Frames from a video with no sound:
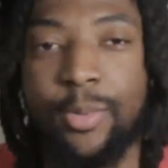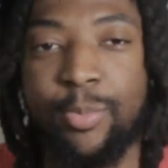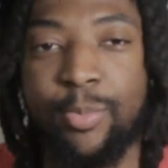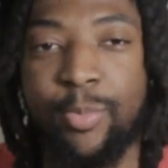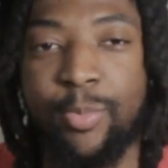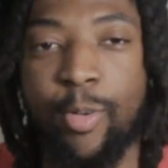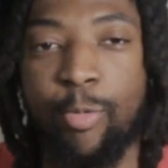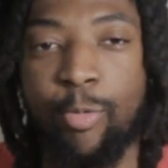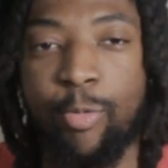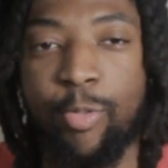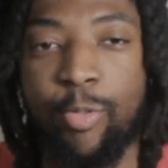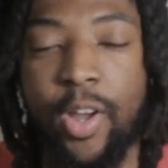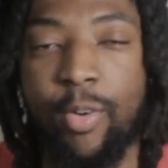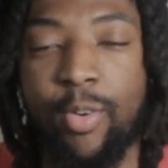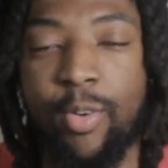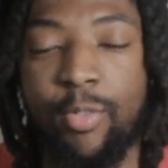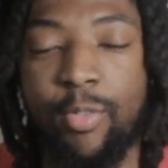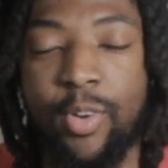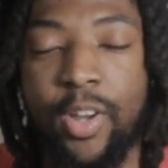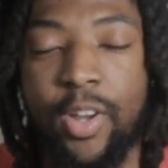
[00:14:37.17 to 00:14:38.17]

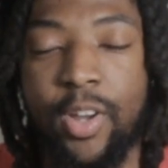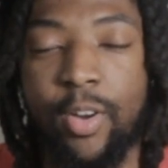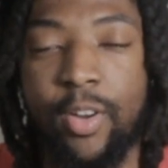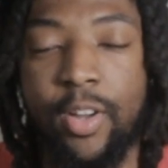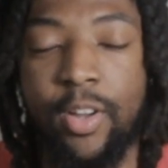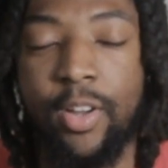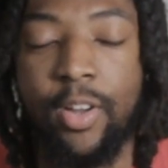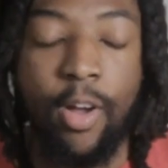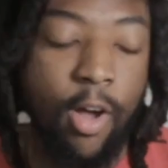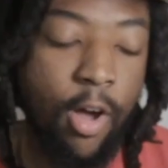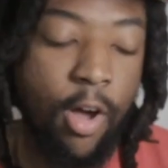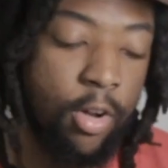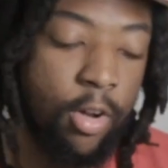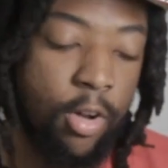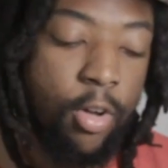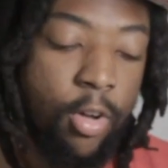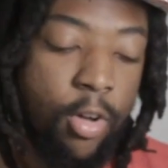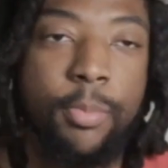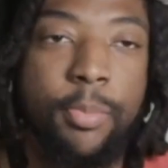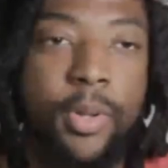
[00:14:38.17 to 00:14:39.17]
very, very all
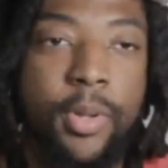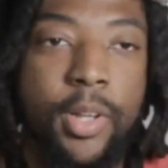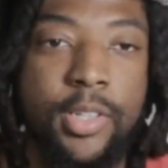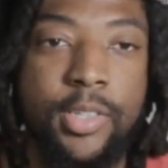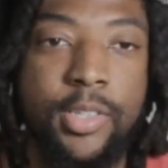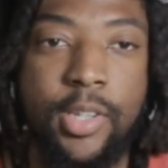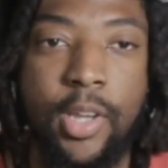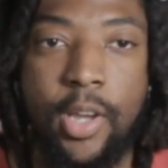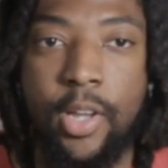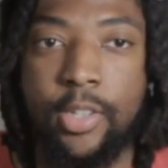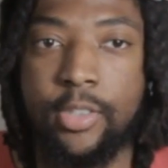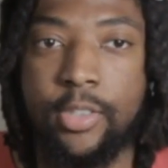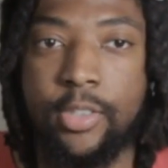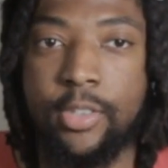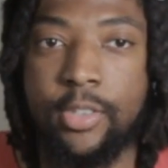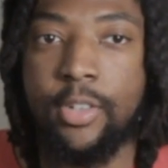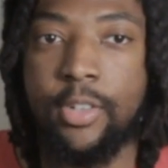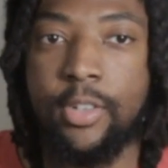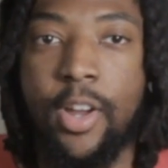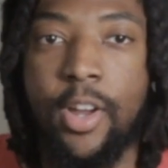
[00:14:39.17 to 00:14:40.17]
over the place answer.
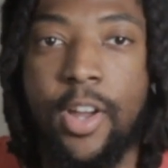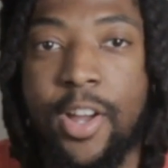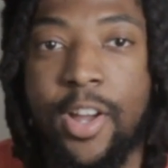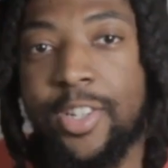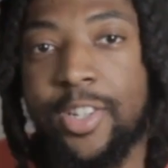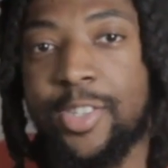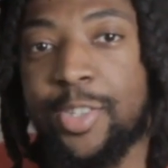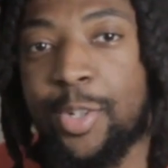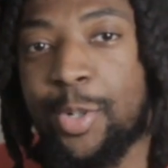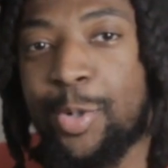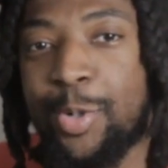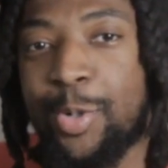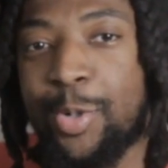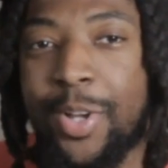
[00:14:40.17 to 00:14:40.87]
So,